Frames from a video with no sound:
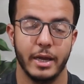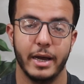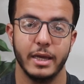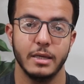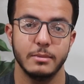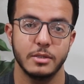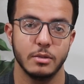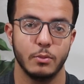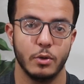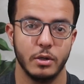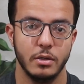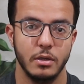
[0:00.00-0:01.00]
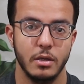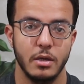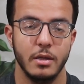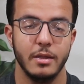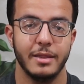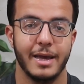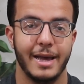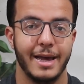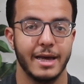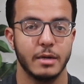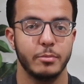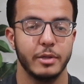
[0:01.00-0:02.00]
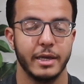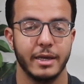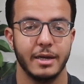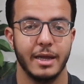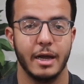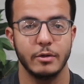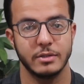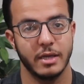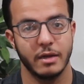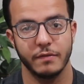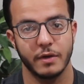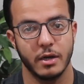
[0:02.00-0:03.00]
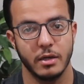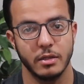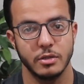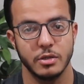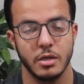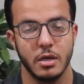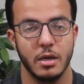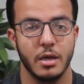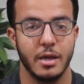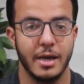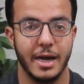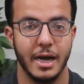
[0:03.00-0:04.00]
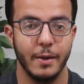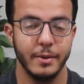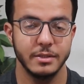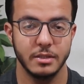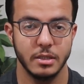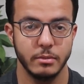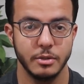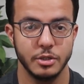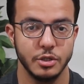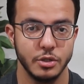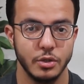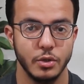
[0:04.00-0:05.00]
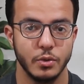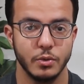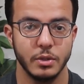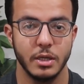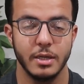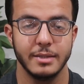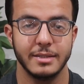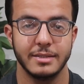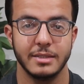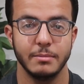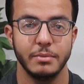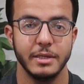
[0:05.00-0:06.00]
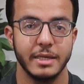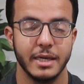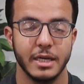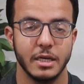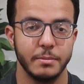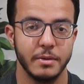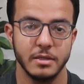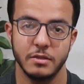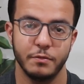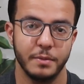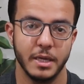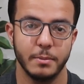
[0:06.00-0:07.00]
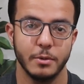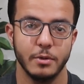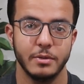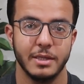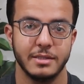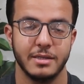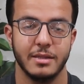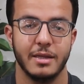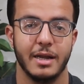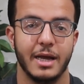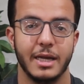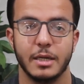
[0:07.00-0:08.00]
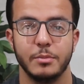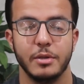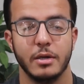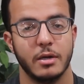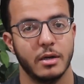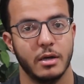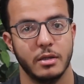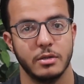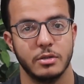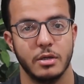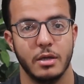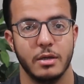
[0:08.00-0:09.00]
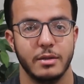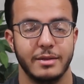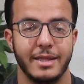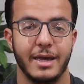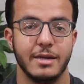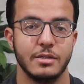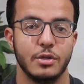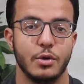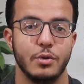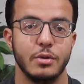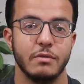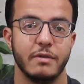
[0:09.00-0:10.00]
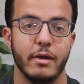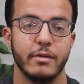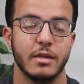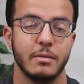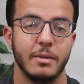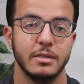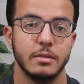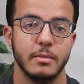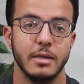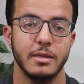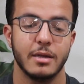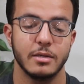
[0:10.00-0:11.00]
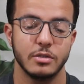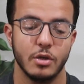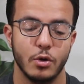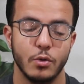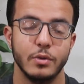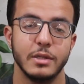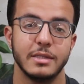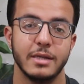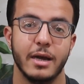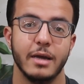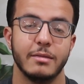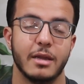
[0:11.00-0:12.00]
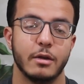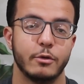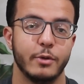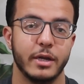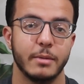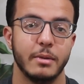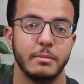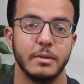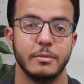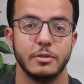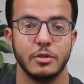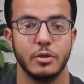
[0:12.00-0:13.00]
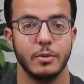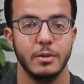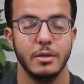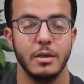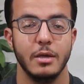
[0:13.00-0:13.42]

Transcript: I am someone that had a plan outside of college. I went to WGU to simply get a piece of paper that said that I completed college. That is the only value that it meant to me. That is the only time that I'd recommend people to do it.